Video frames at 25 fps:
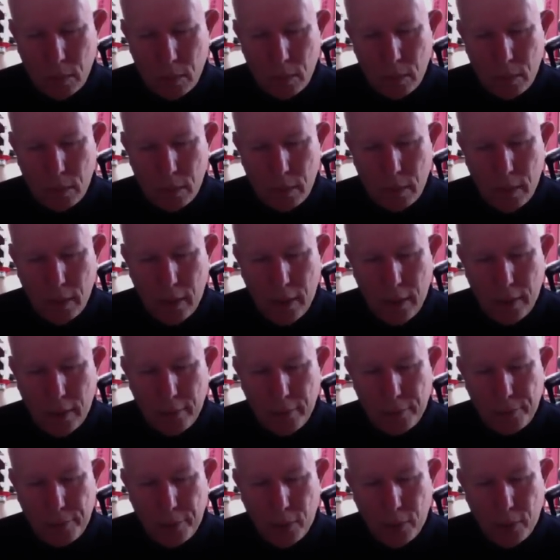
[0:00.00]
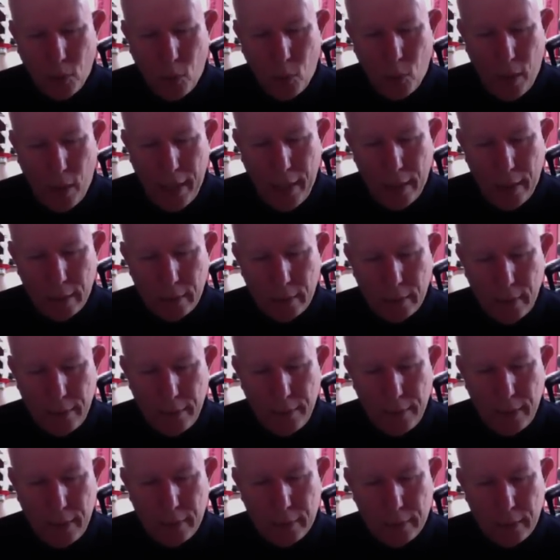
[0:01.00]
uh, for a while, and
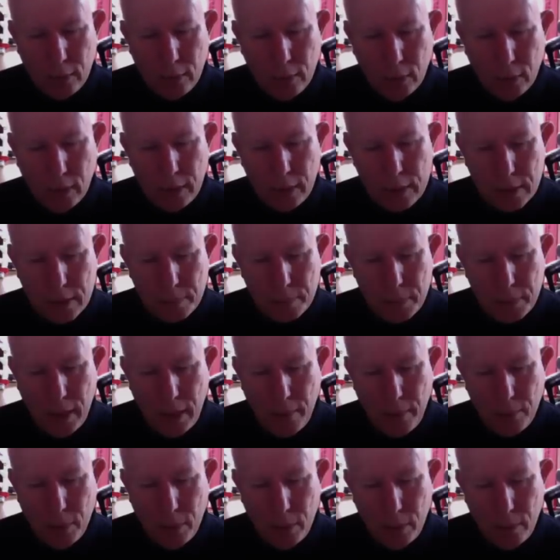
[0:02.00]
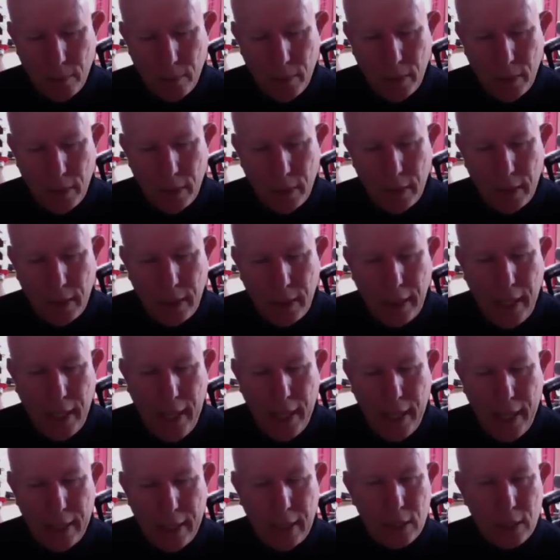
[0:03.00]
then early September he had
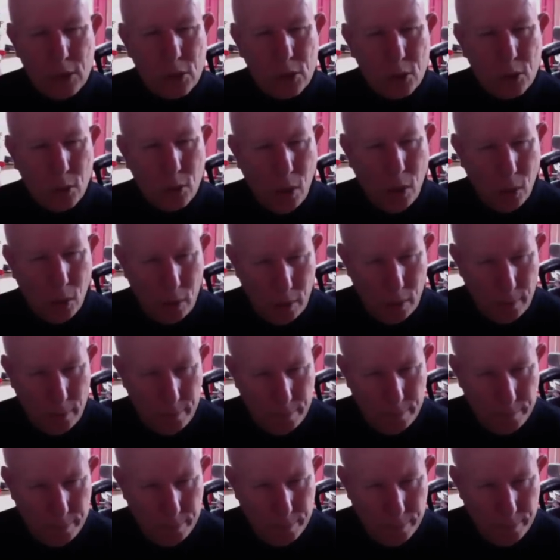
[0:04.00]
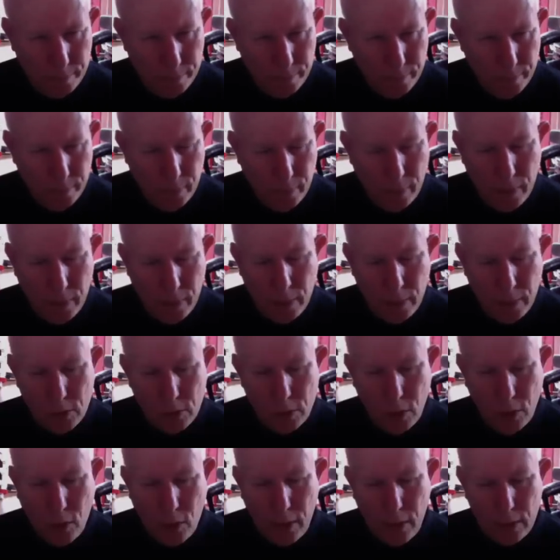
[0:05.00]
a stroke. So
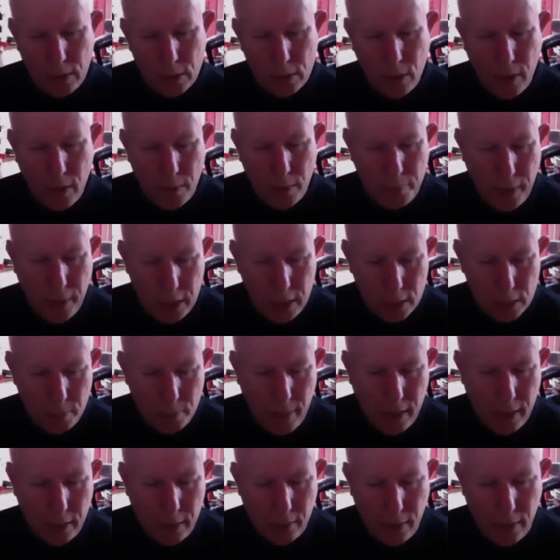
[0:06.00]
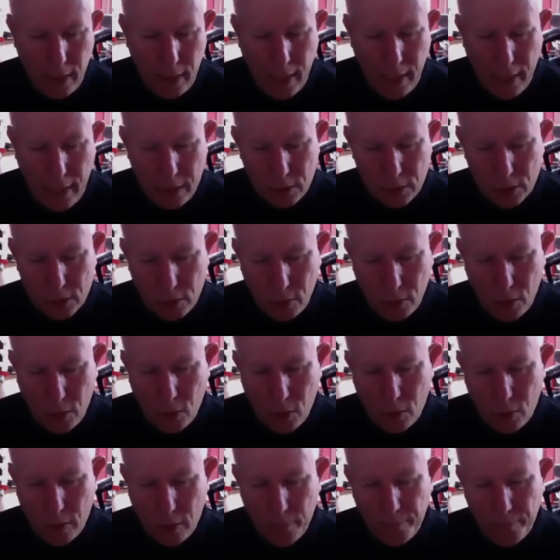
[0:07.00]
he's on a pacemaker. He had a stroke.
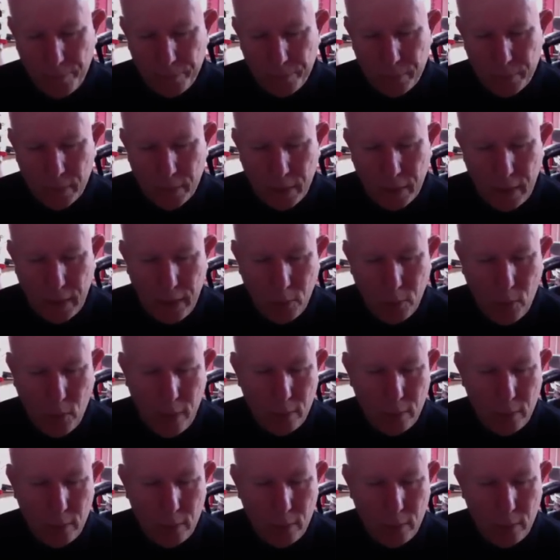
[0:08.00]
He went.